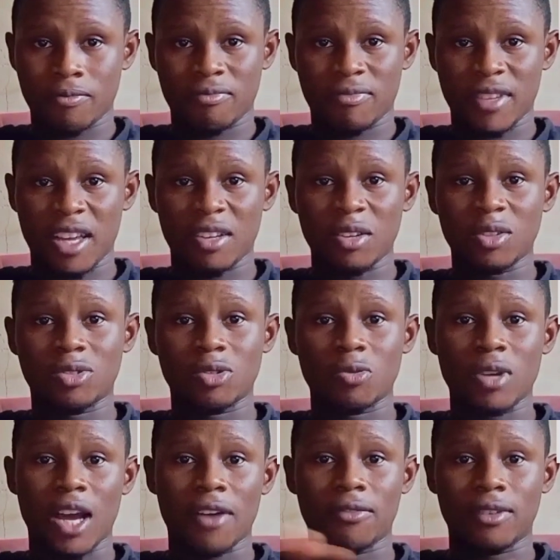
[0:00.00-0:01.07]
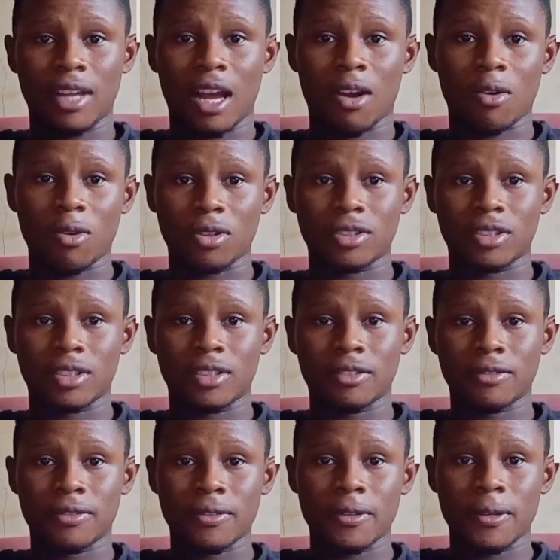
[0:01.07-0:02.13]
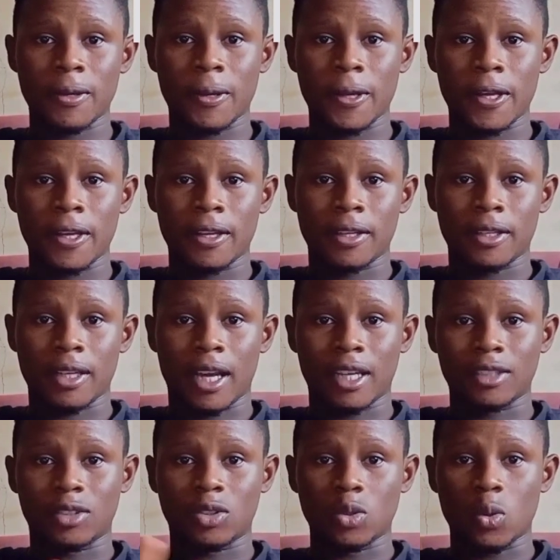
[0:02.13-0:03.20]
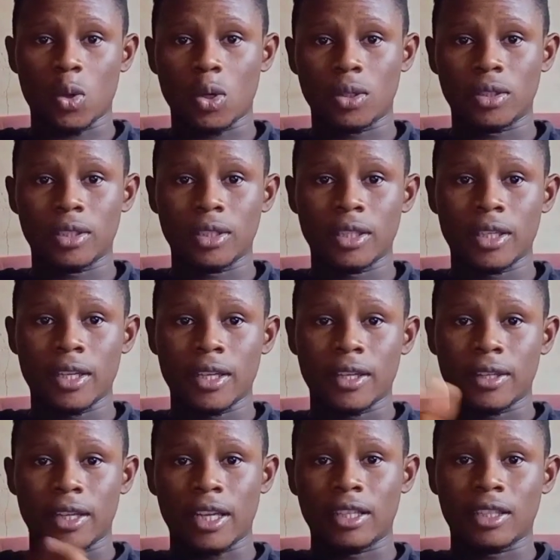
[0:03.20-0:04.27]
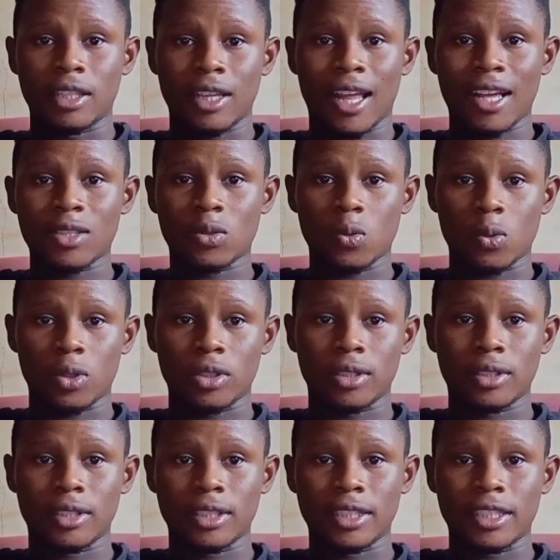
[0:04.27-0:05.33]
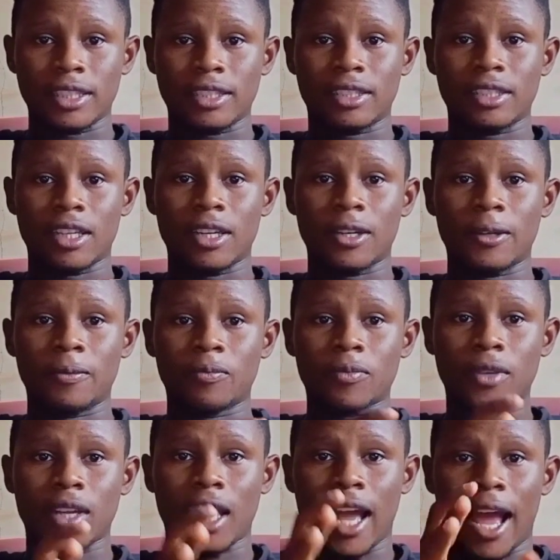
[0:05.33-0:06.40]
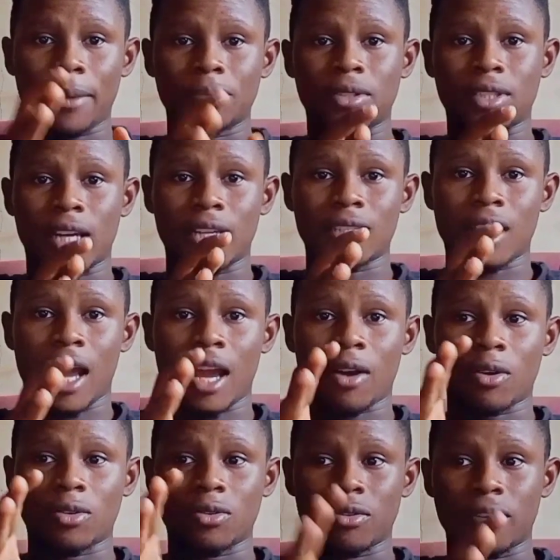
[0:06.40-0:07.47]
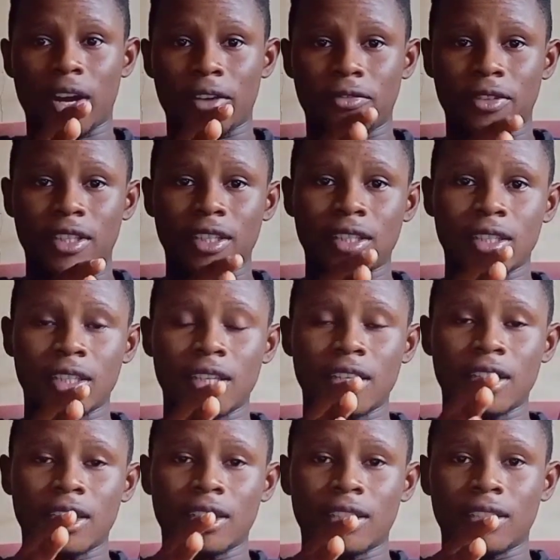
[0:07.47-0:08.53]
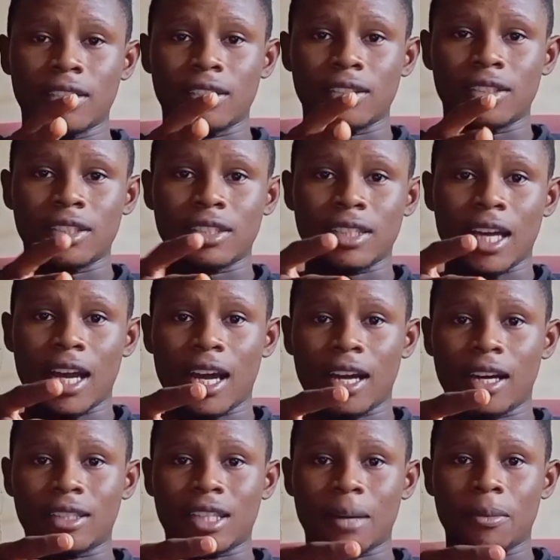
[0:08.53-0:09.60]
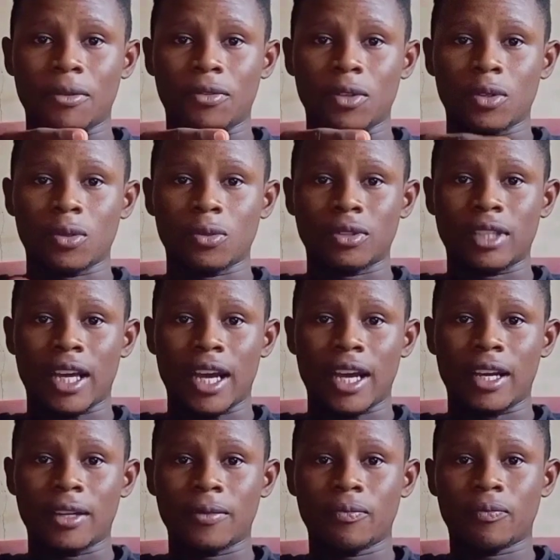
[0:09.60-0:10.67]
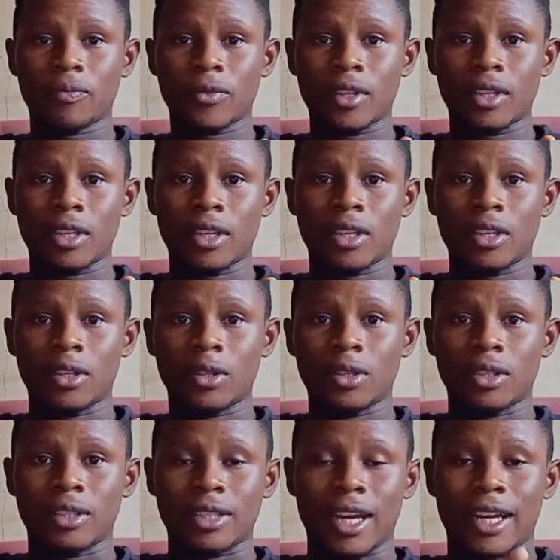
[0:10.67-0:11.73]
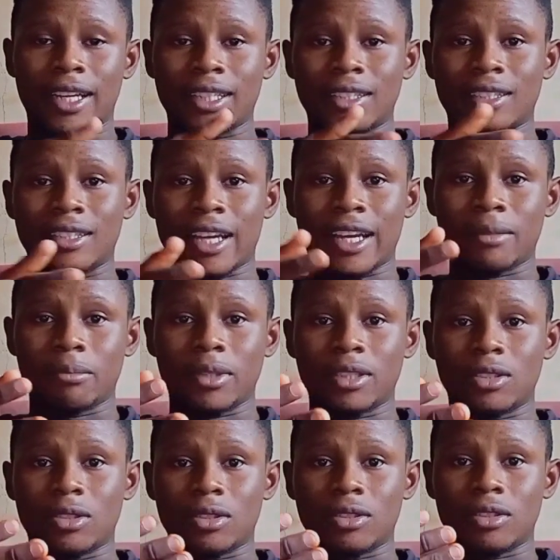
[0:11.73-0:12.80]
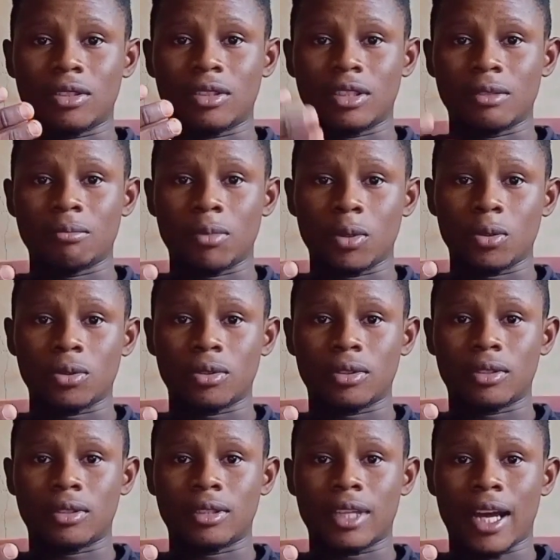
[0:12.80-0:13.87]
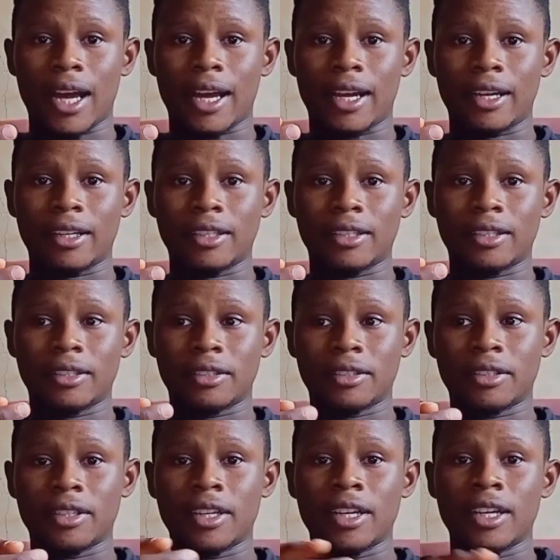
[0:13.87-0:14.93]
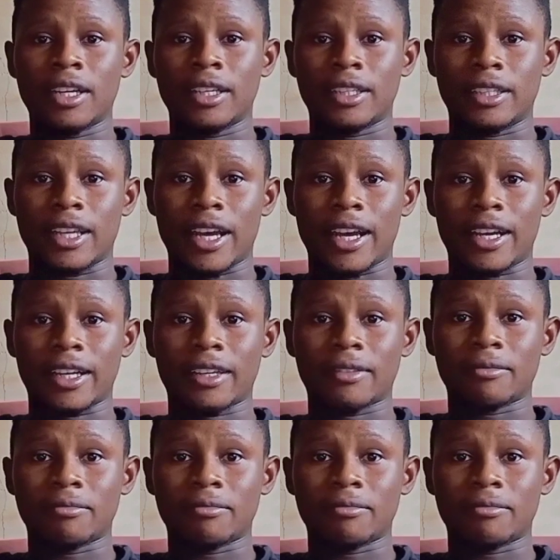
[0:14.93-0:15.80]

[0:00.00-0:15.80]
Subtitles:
Then also we have Lacoste and so on. Then the last one is abstract iconography. These are type of logos that are designed based on symbols that let